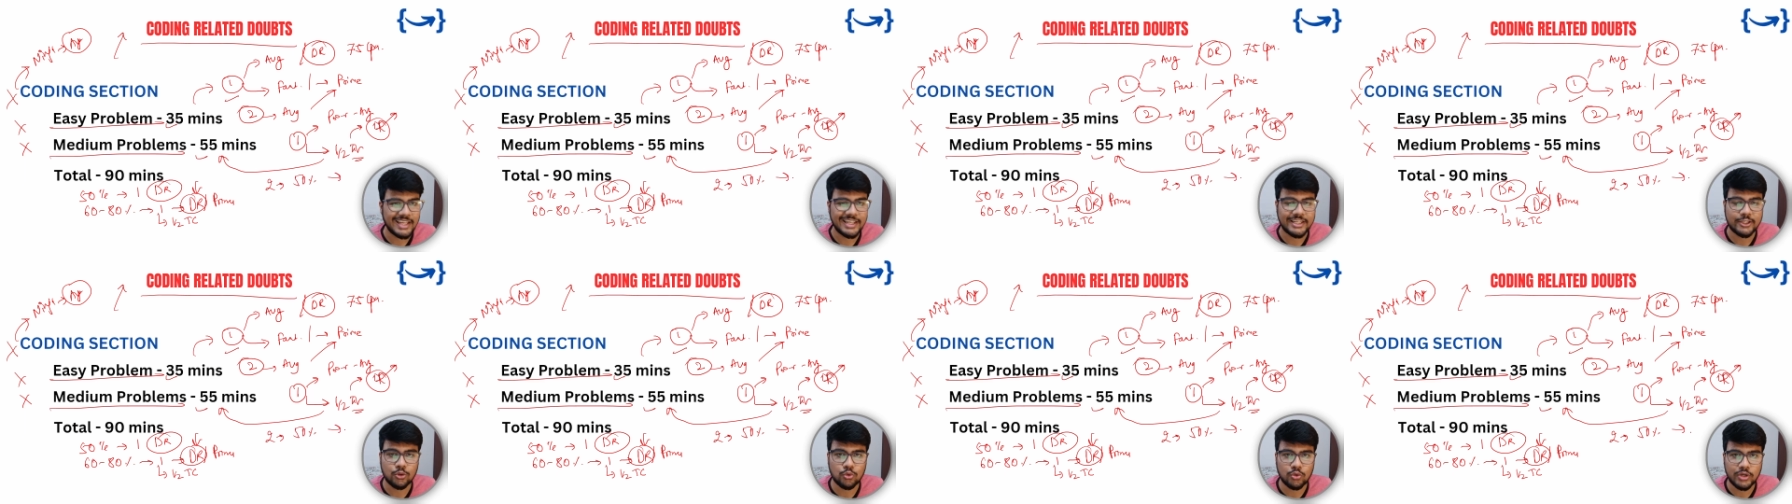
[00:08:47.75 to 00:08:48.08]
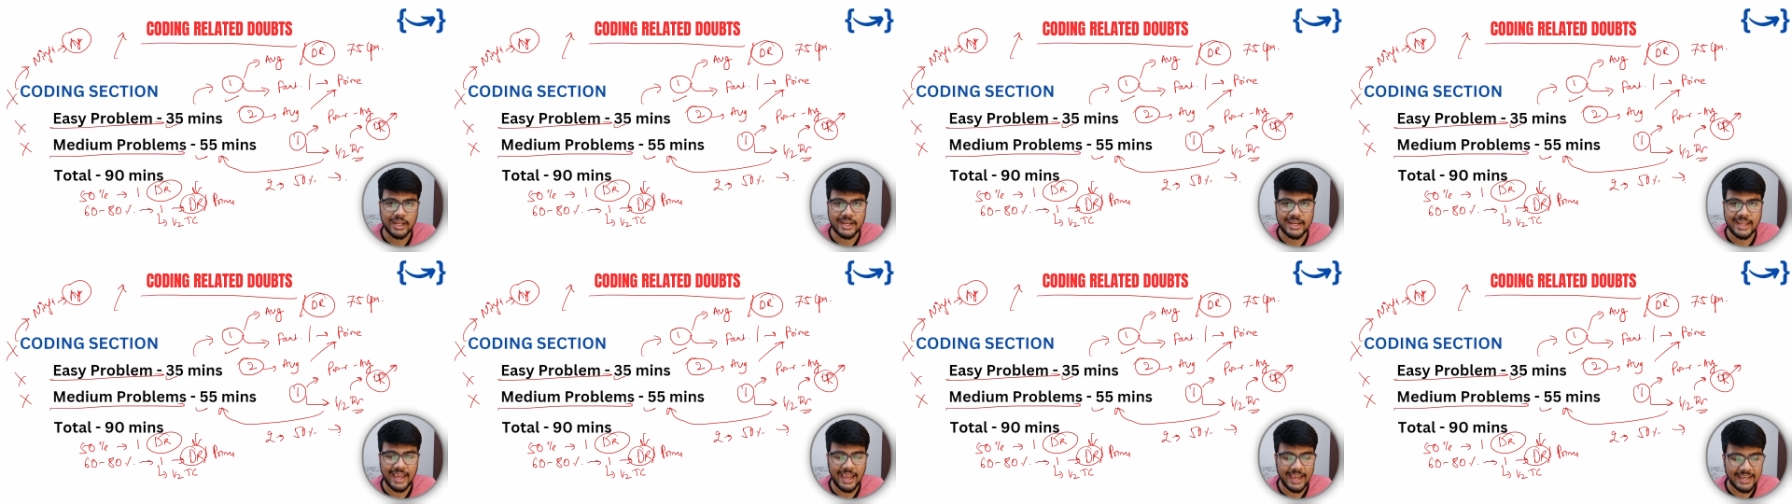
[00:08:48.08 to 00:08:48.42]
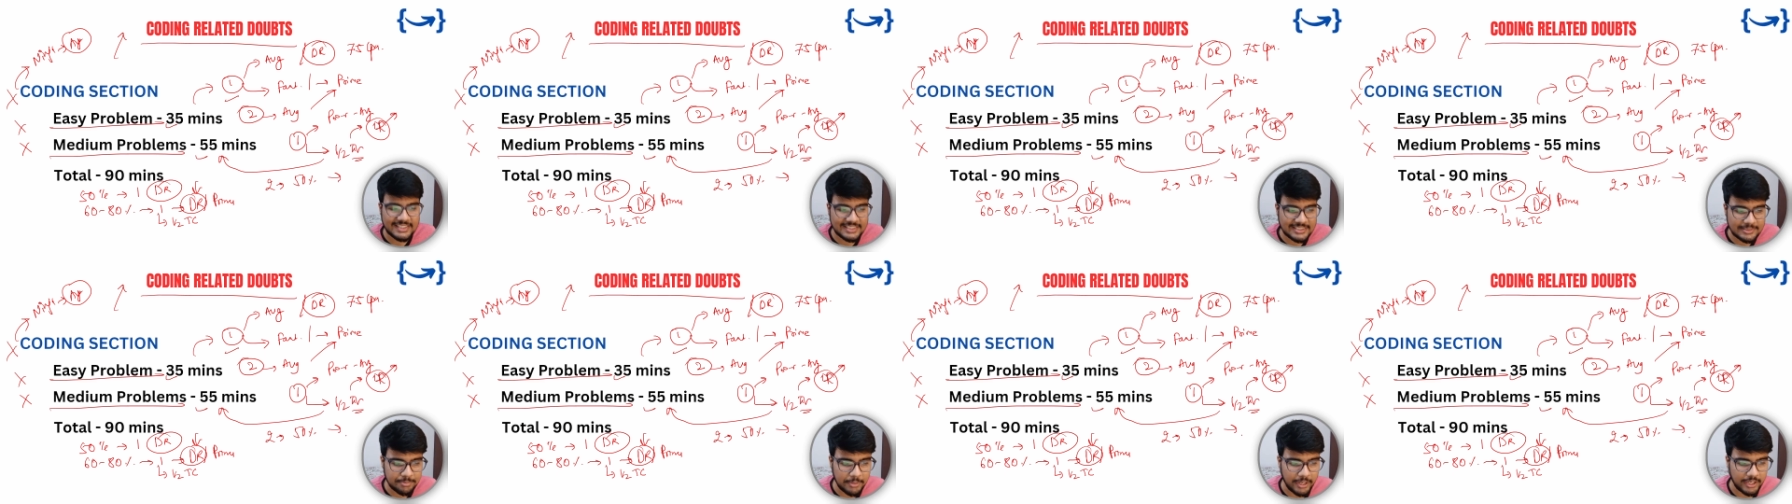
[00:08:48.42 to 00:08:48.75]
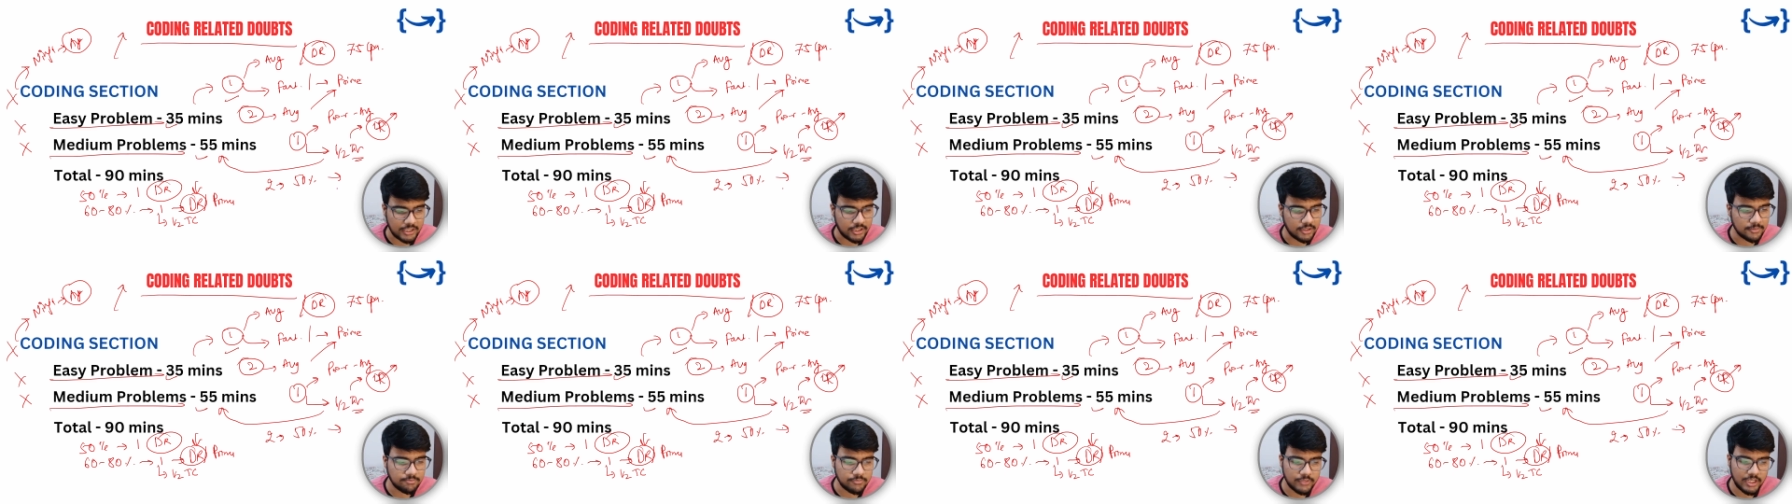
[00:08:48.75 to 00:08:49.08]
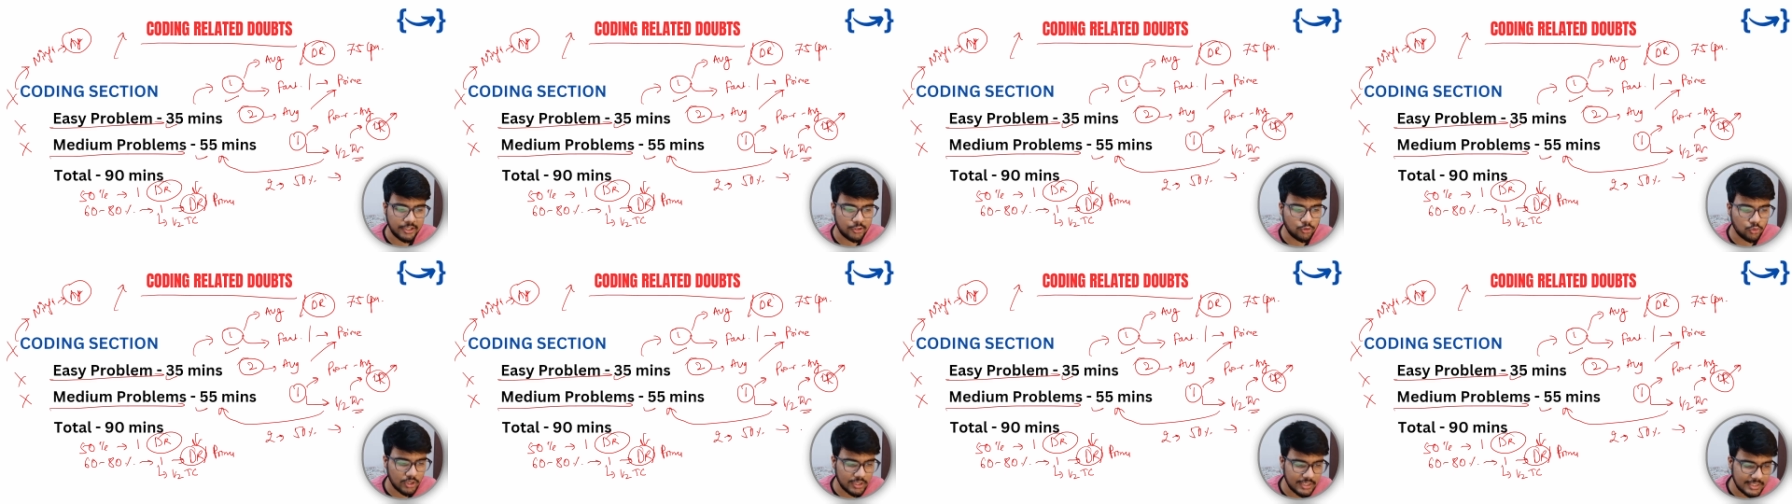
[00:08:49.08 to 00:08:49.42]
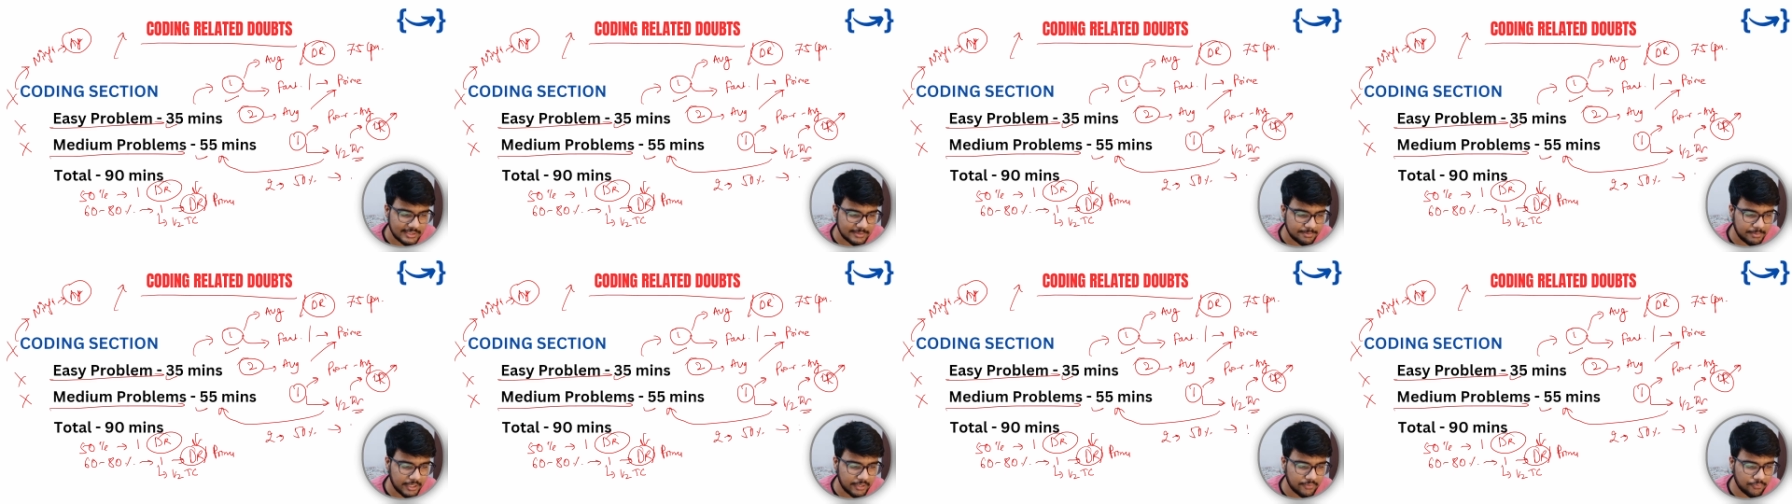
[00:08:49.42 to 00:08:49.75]
then you can
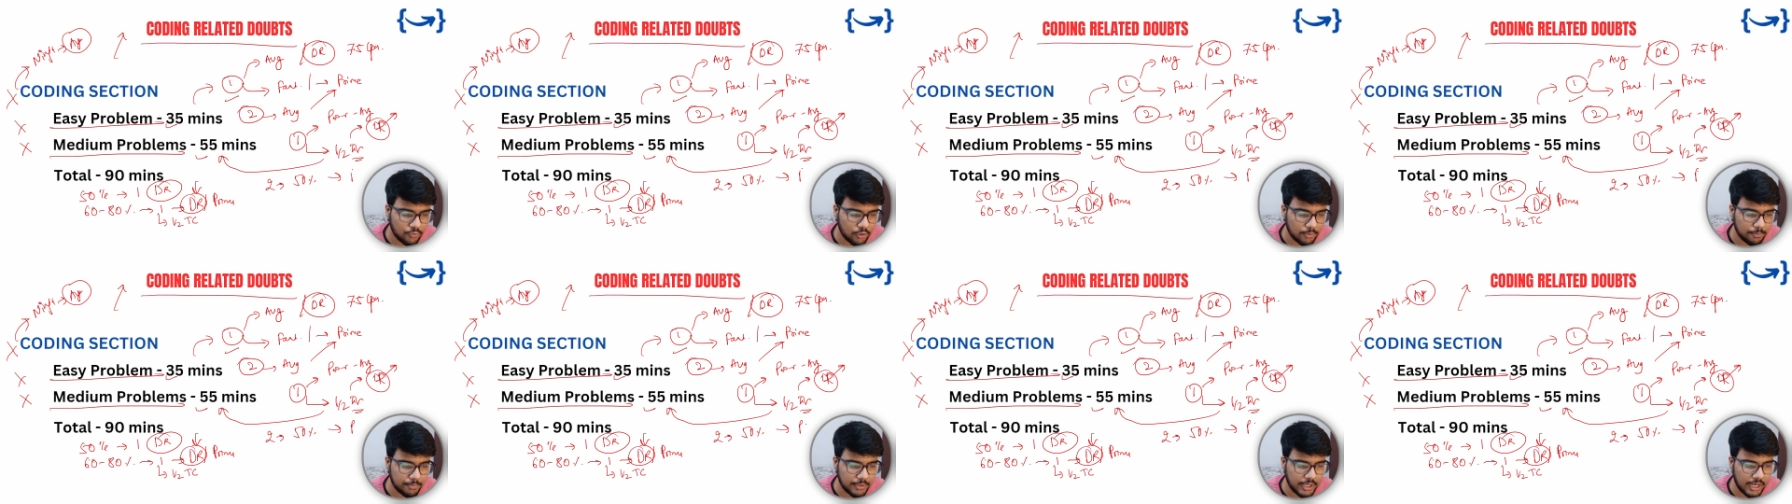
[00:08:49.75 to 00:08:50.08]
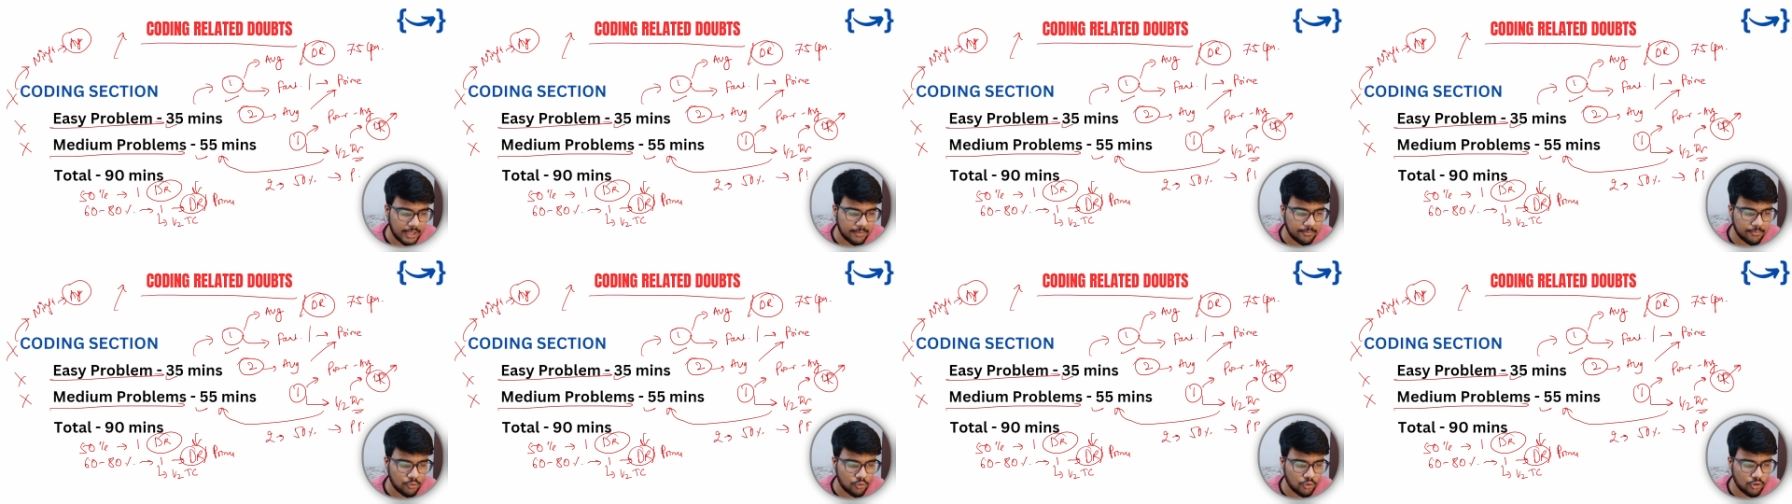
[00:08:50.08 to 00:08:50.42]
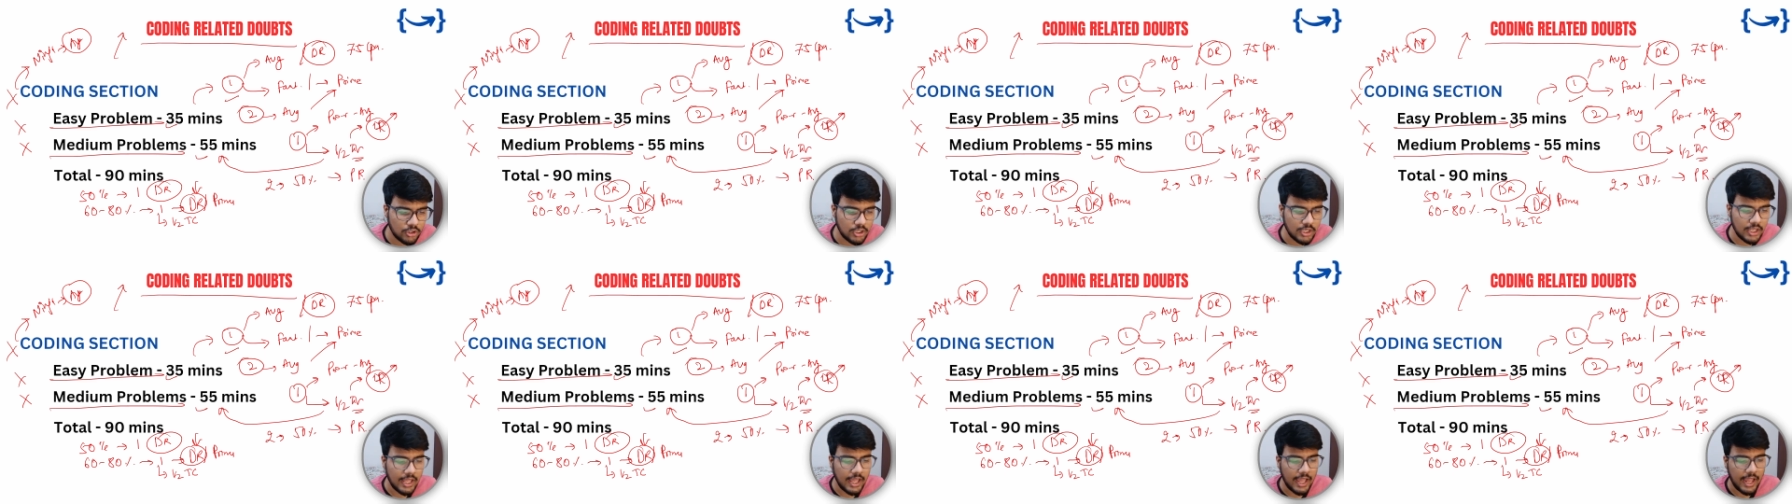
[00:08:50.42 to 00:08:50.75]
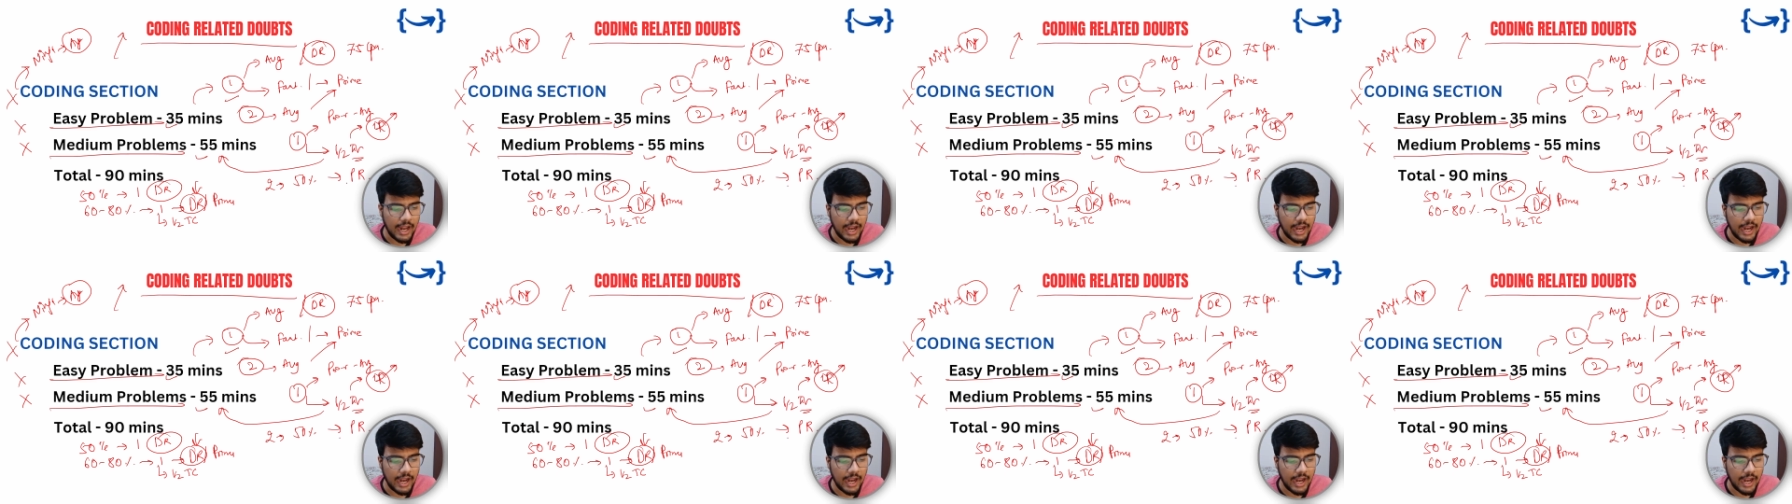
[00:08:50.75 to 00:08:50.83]
expect for prime role.